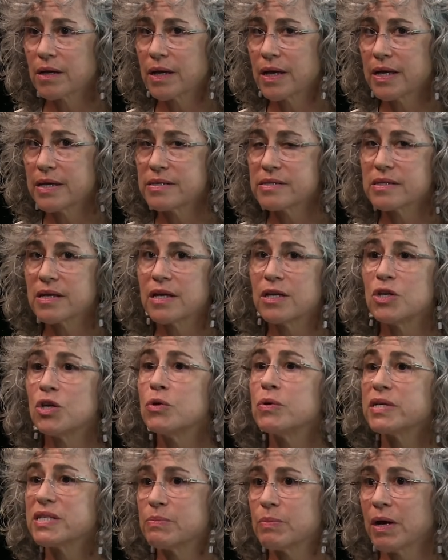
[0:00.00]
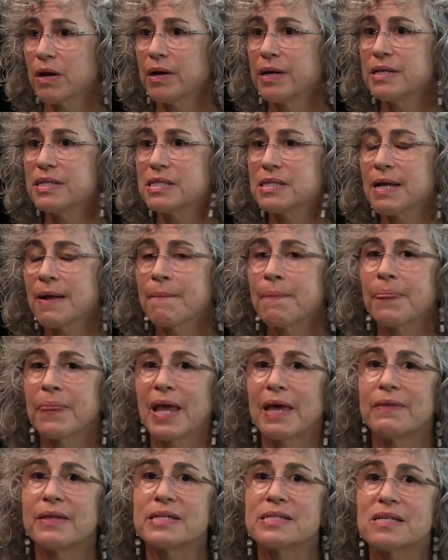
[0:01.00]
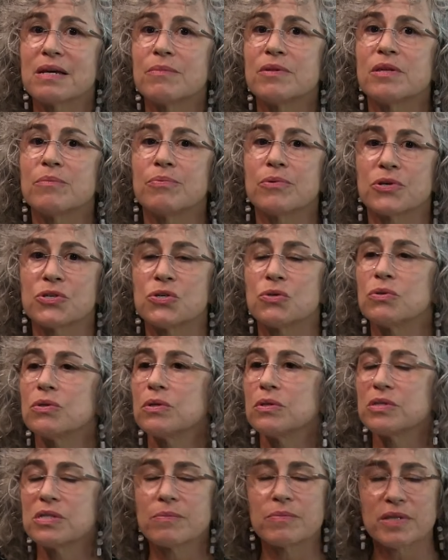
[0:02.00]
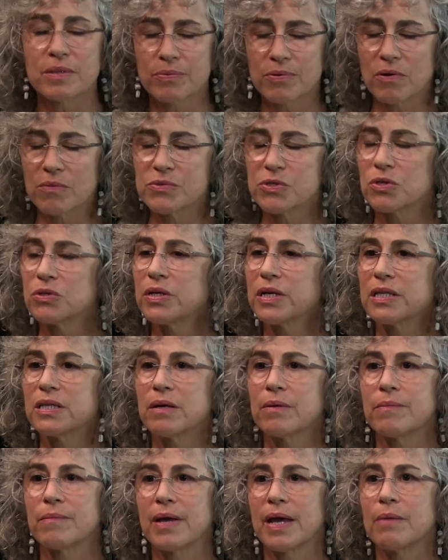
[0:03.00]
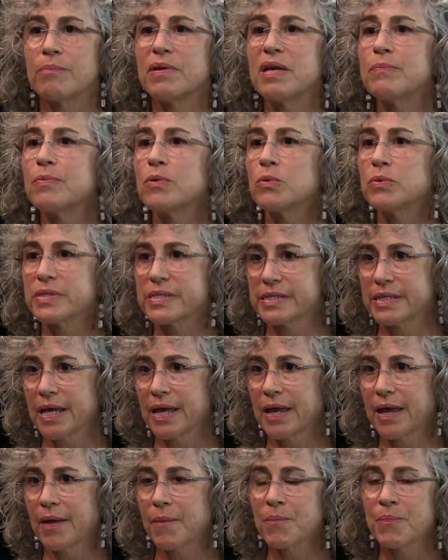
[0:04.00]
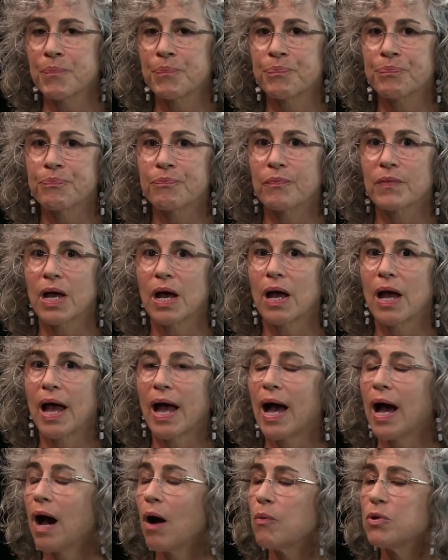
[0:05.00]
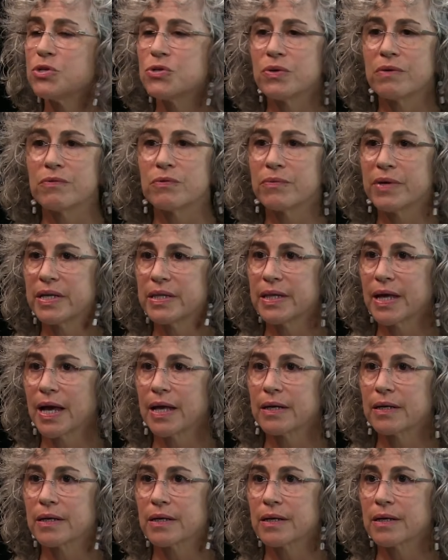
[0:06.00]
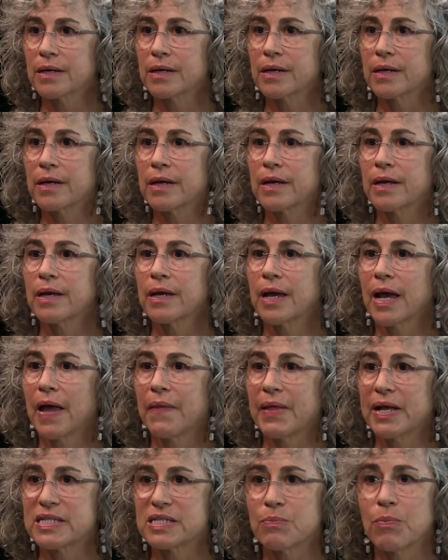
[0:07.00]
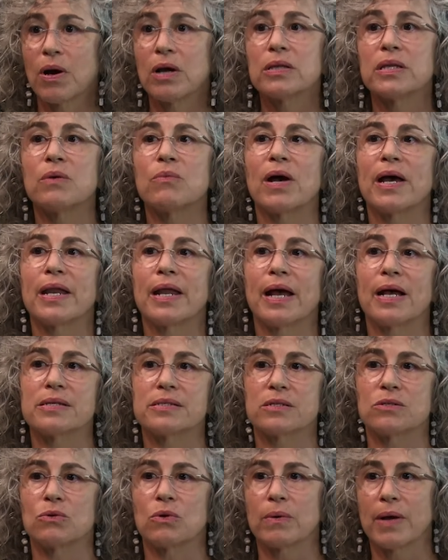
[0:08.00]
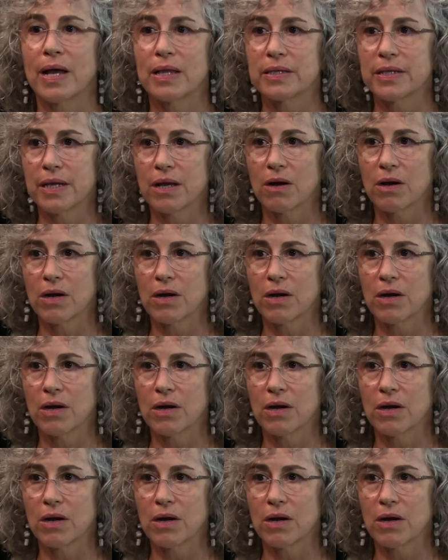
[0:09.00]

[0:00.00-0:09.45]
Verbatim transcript: is a new experience, and that some of the books you, some of the poems you'll look at them and people will say, "How would you even read that?" Right. And that's partly why it has an orality